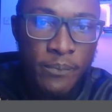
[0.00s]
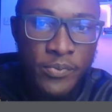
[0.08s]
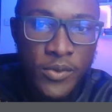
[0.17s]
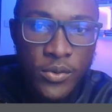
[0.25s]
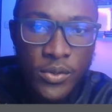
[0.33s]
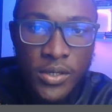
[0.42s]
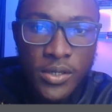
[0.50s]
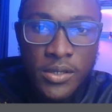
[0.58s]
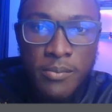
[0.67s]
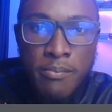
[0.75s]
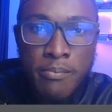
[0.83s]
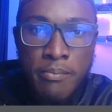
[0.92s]
Okay,
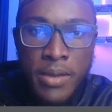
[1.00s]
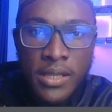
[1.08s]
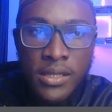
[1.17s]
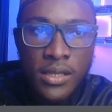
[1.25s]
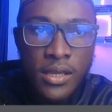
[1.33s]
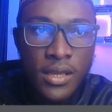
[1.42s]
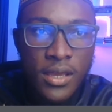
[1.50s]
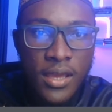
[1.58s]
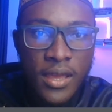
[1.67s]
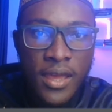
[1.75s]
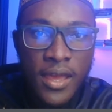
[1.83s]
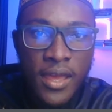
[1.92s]
man
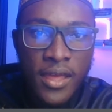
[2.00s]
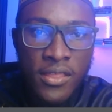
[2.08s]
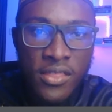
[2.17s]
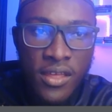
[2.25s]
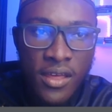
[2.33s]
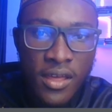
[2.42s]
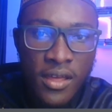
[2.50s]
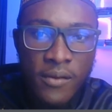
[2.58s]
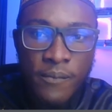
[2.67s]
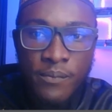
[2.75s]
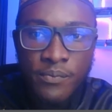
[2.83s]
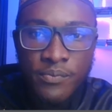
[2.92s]

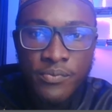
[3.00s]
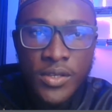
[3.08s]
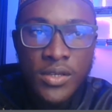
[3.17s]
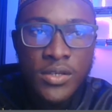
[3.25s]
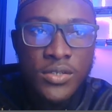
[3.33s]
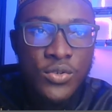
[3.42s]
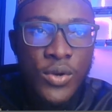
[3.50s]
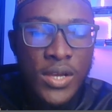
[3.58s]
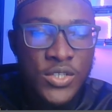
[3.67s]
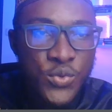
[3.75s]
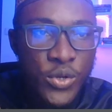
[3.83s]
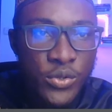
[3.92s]
hadha. So
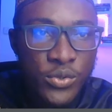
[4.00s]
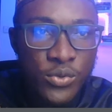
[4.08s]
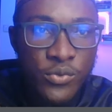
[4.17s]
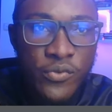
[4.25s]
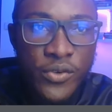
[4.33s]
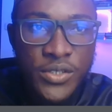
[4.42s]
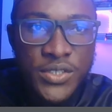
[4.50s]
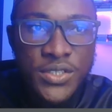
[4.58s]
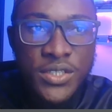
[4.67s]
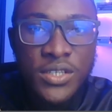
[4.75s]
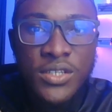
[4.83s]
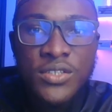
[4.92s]
as we all know,
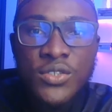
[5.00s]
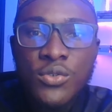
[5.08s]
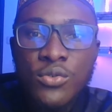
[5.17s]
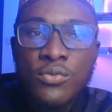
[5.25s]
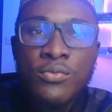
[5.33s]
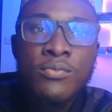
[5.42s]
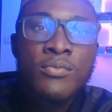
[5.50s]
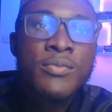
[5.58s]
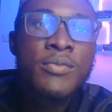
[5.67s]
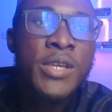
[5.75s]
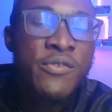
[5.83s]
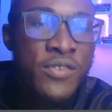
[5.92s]
first, so
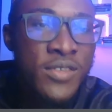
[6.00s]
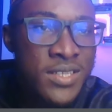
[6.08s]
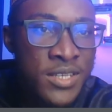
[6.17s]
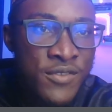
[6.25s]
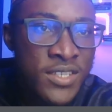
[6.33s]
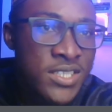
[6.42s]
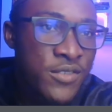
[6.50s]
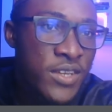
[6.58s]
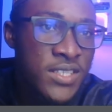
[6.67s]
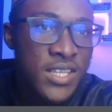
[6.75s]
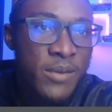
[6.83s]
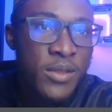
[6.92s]
if this is the
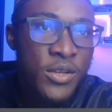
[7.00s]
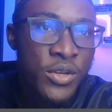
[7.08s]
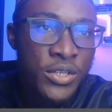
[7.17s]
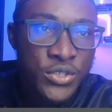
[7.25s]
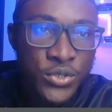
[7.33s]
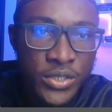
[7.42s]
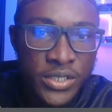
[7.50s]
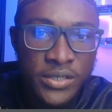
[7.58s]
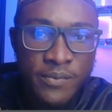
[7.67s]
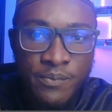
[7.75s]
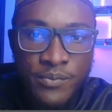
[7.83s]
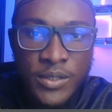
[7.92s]
first time that you are
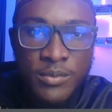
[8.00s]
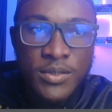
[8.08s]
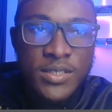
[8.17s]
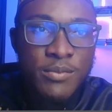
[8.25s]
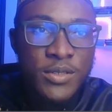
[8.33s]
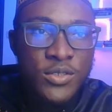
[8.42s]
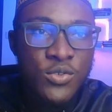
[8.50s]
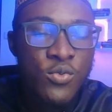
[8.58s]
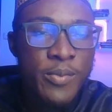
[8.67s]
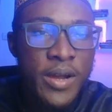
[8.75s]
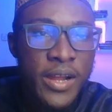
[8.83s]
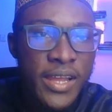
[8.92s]
joining, please go
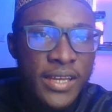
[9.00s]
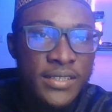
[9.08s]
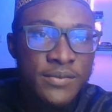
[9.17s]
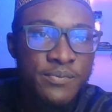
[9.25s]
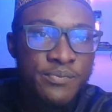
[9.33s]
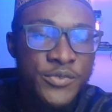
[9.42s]
back and